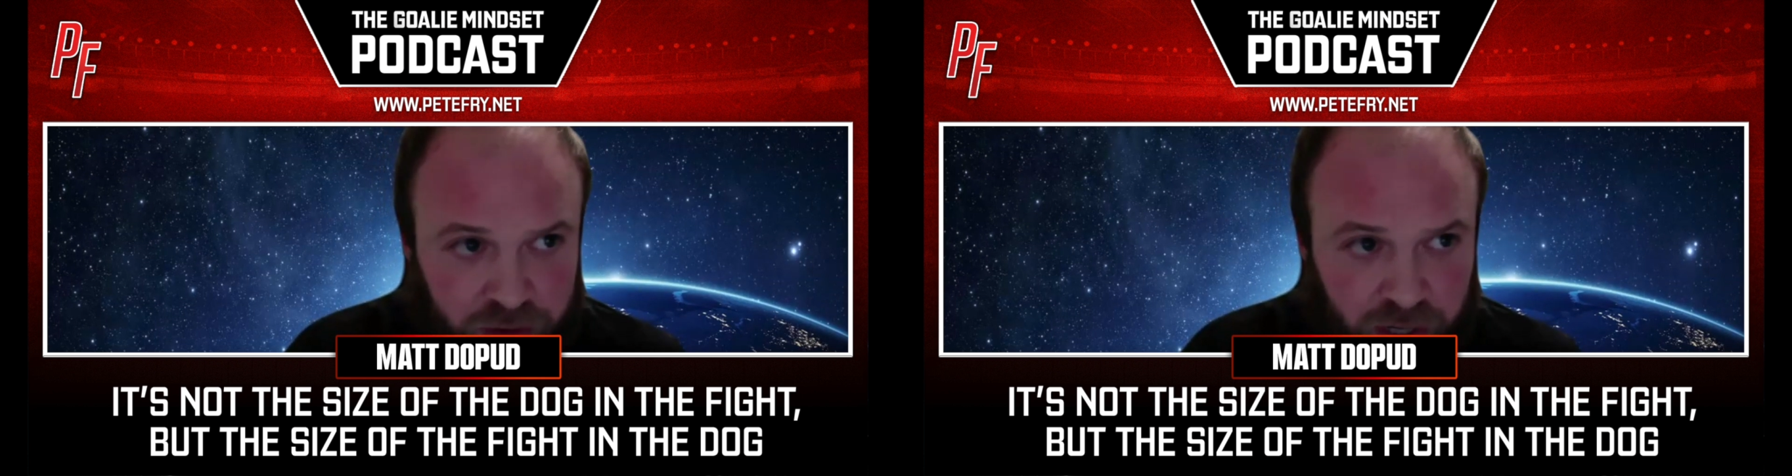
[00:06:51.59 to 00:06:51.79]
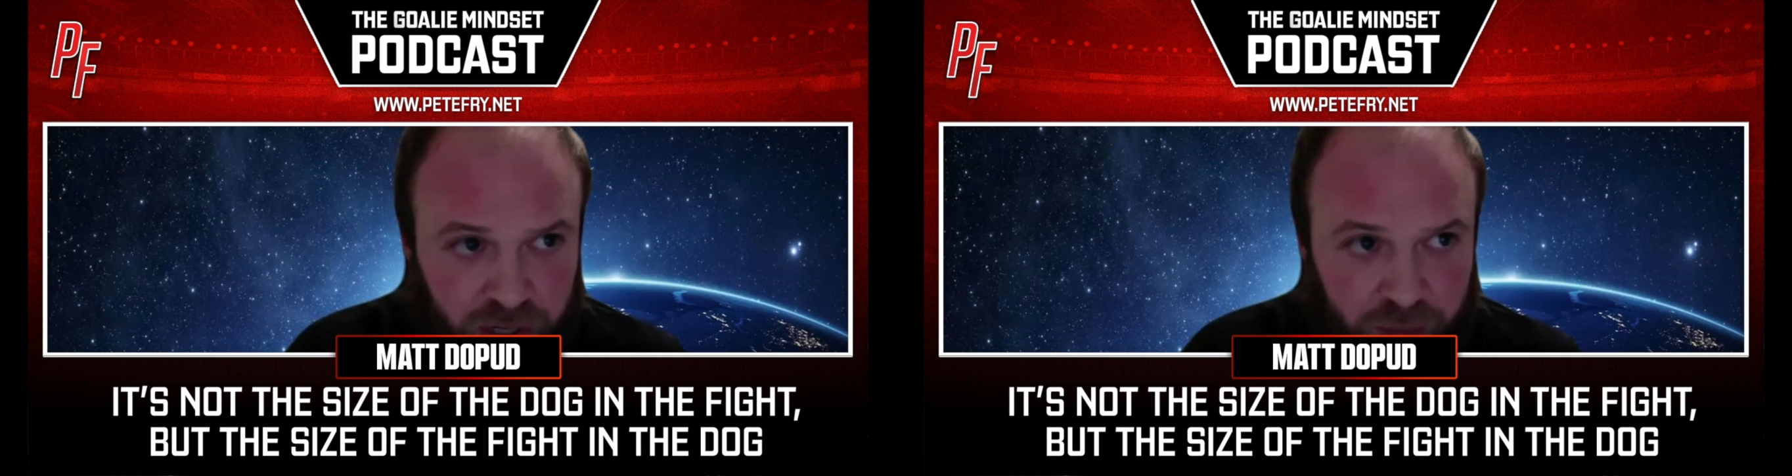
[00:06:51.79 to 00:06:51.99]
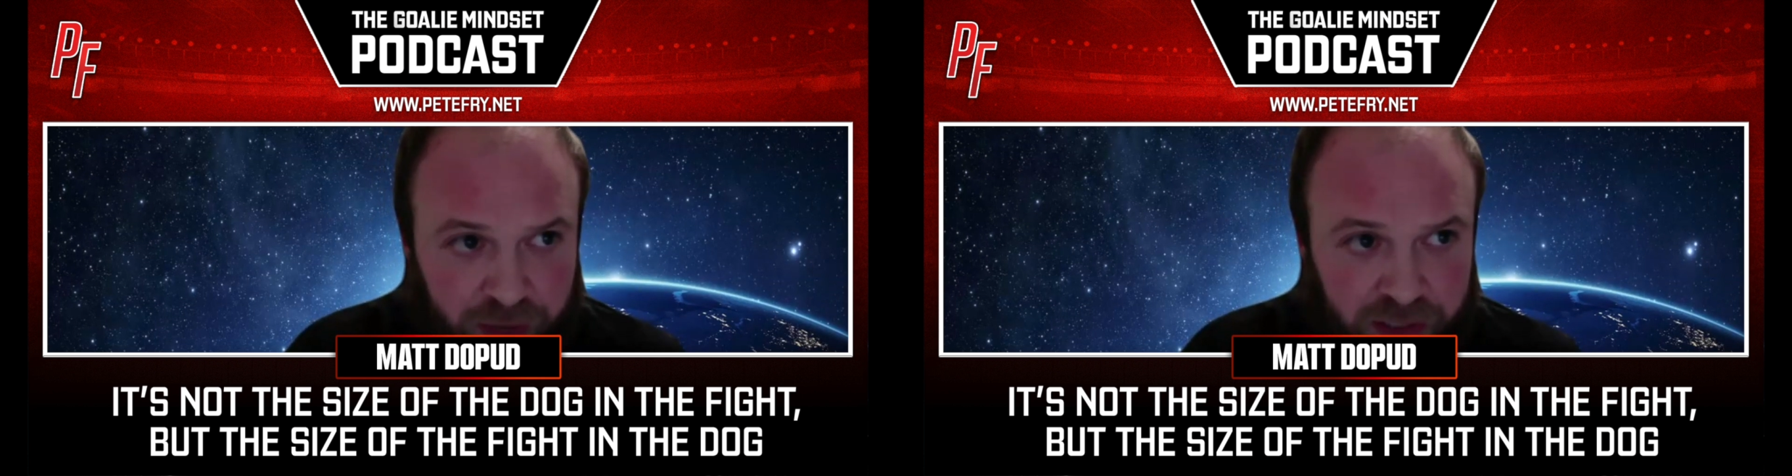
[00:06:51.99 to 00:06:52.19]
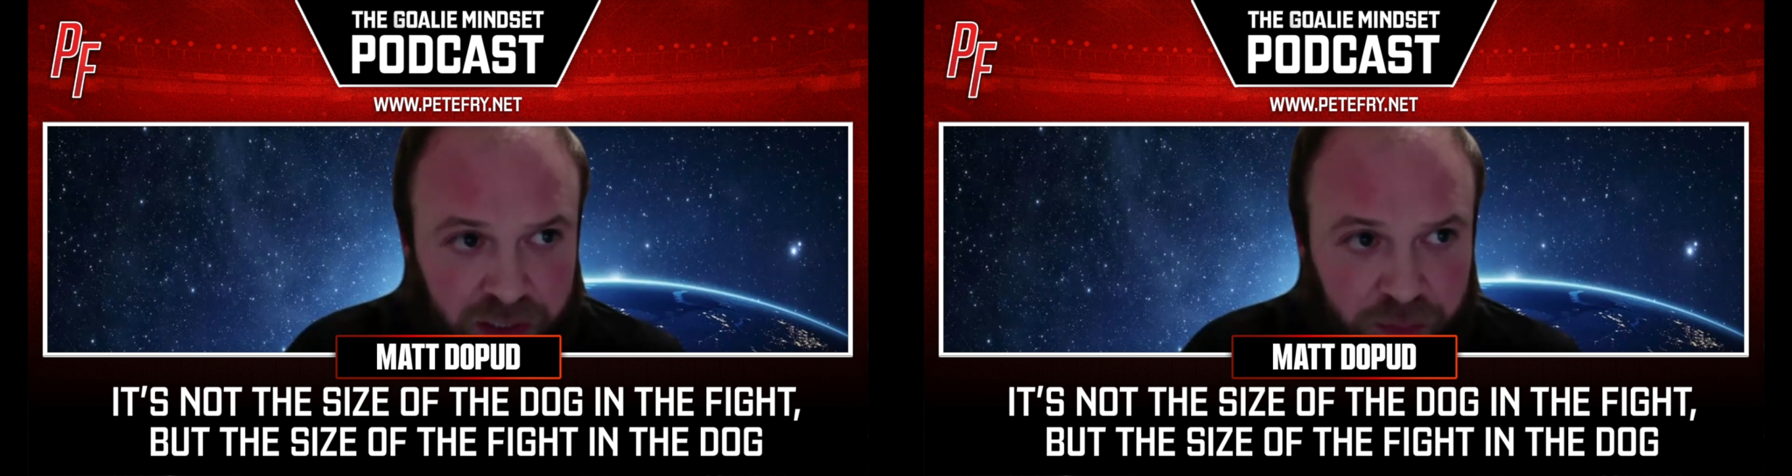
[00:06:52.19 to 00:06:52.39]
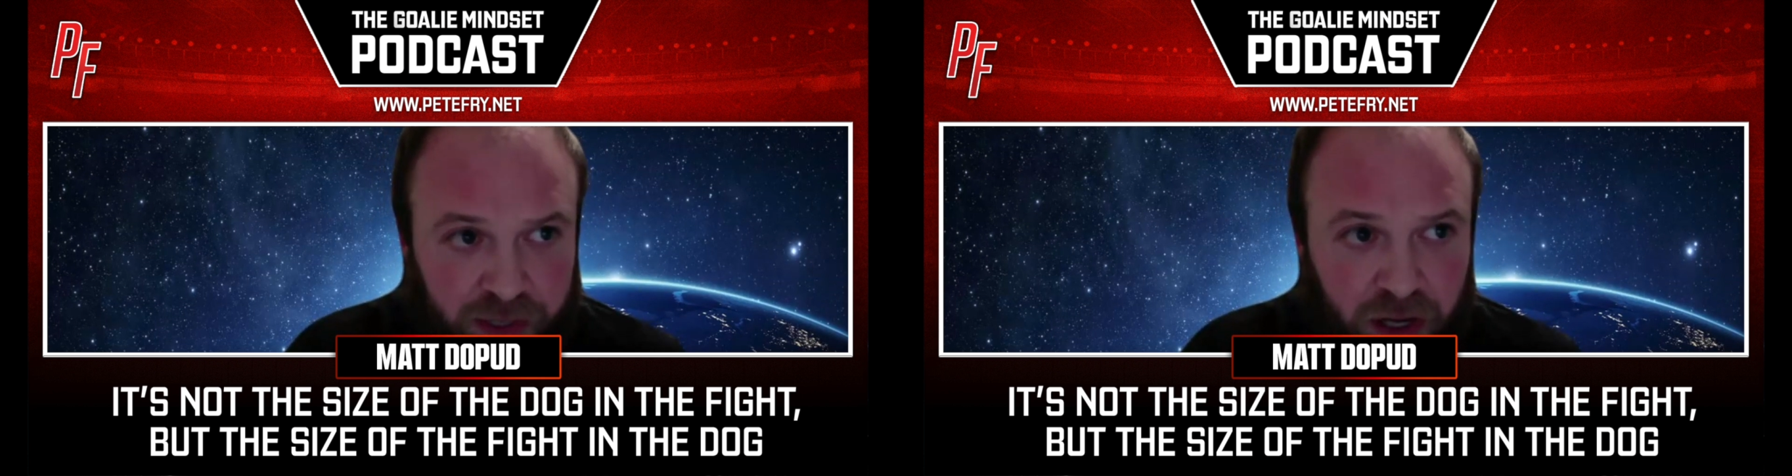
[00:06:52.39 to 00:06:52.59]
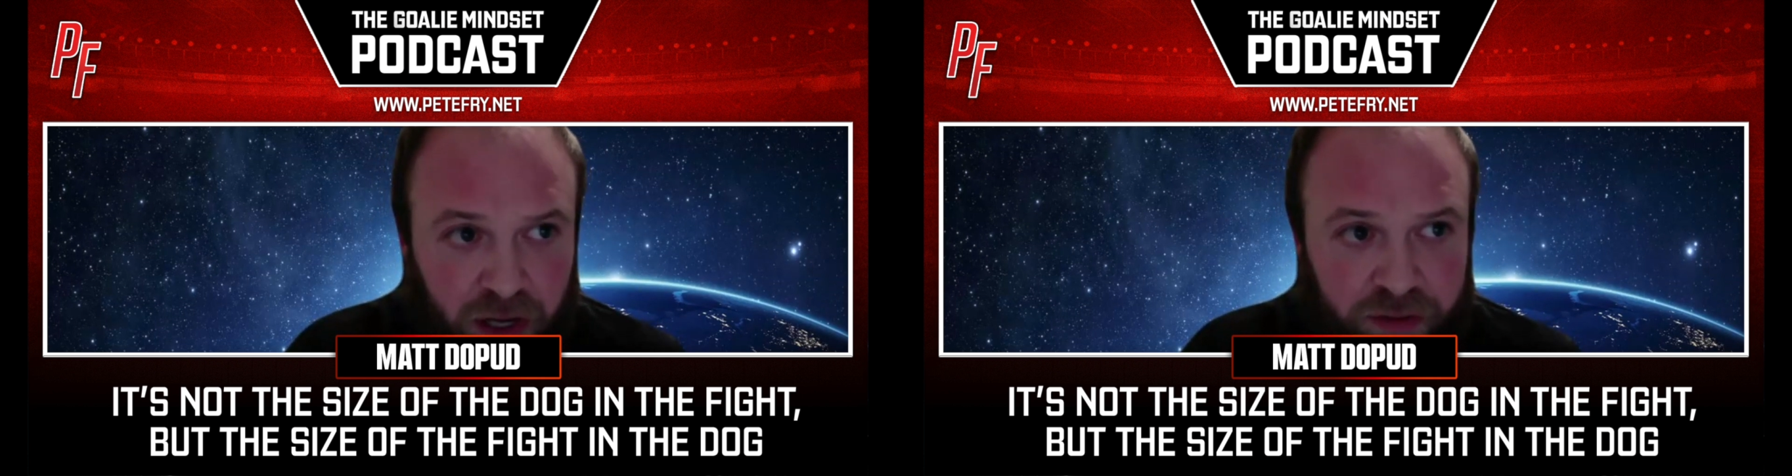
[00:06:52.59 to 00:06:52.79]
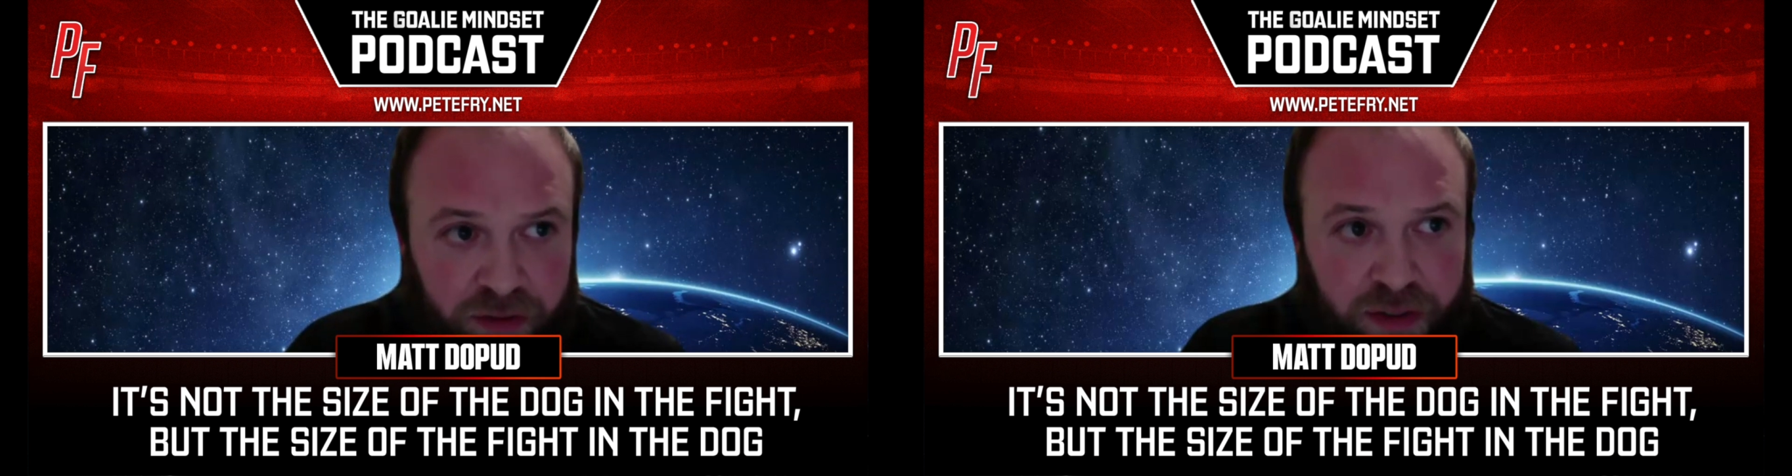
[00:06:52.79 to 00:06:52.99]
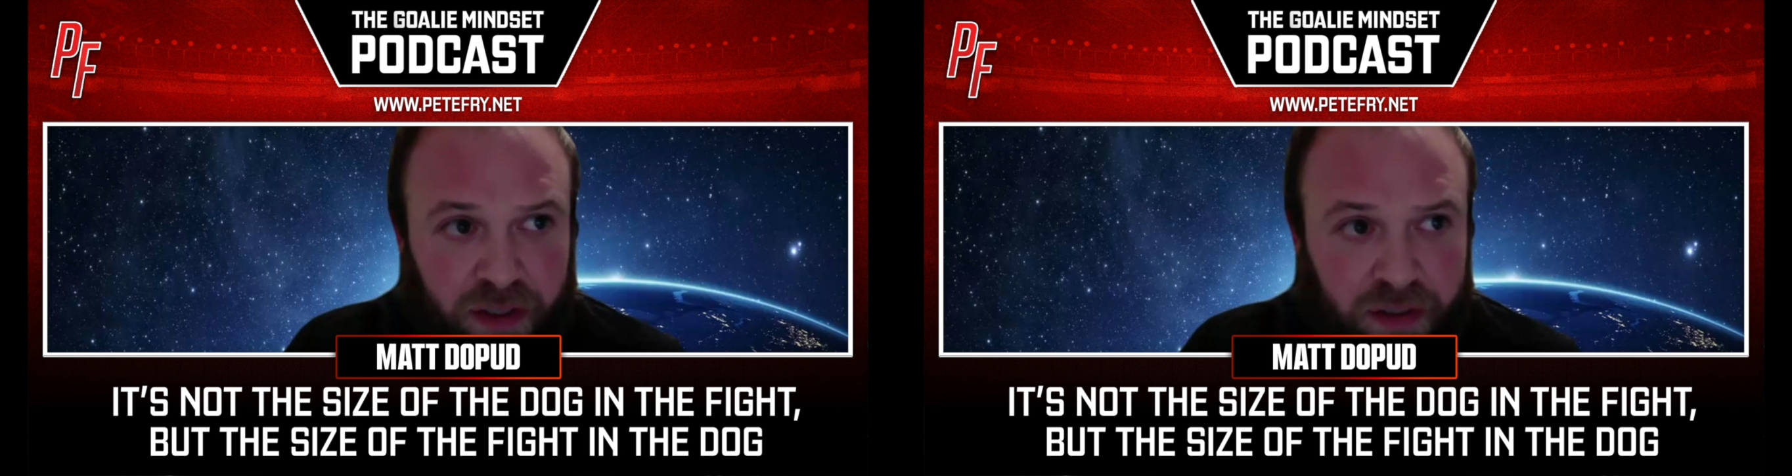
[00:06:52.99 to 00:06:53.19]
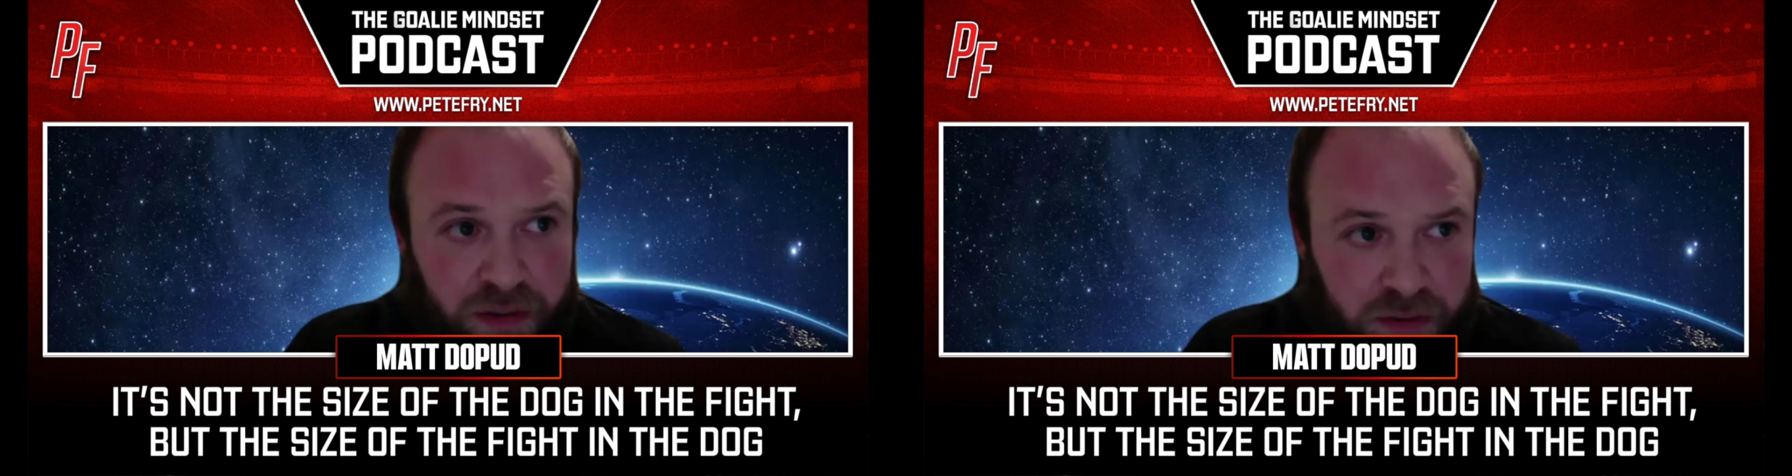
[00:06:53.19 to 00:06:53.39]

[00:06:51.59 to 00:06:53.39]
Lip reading: try to make something out of it, you got to